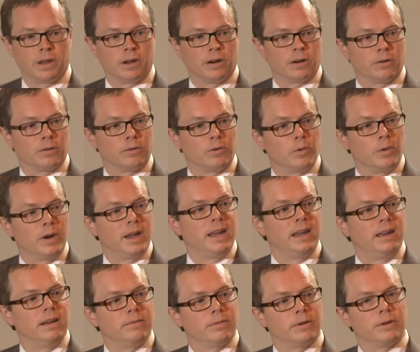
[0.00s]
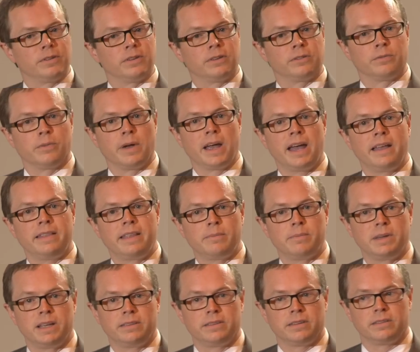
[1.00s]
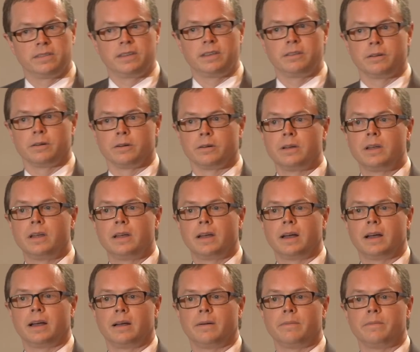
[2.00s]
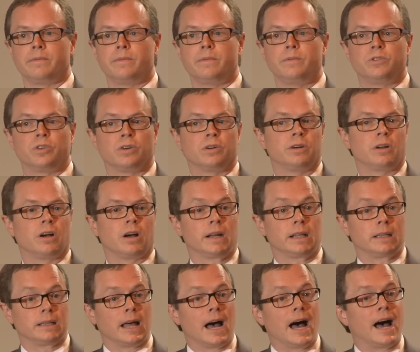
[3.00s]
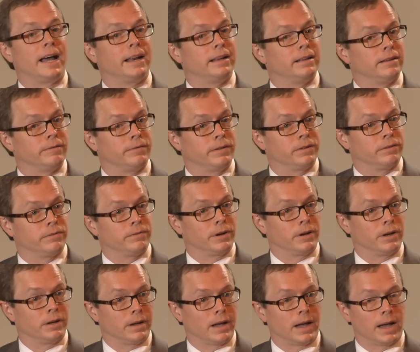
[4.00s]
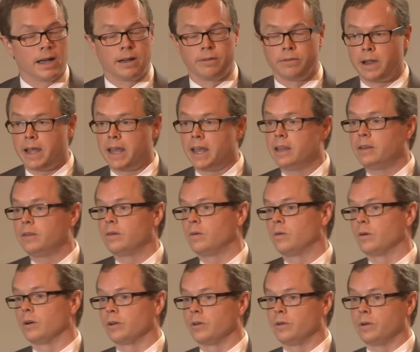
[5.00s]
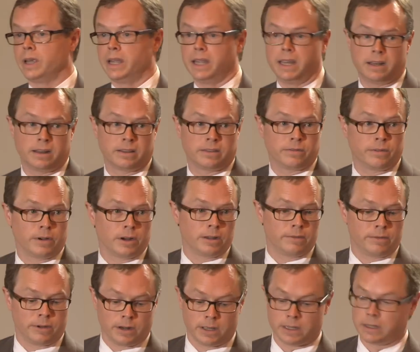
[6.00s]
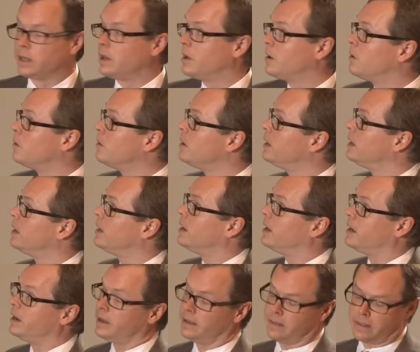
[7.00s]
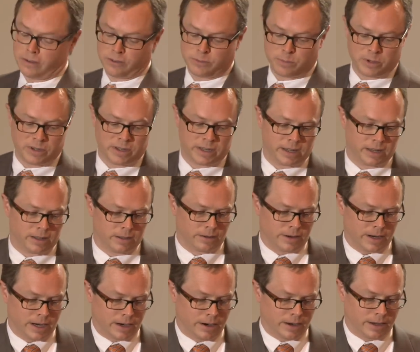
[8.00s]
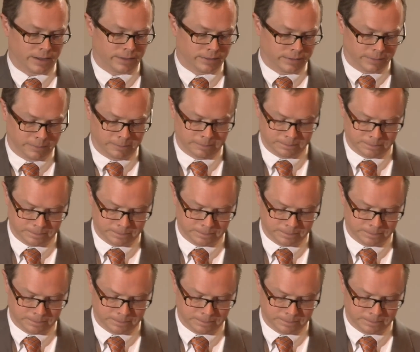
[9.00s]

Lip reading: they're green versus red, that means it's either turned on a lot, if it's very high red, or green, it's very, very low in those particular areas.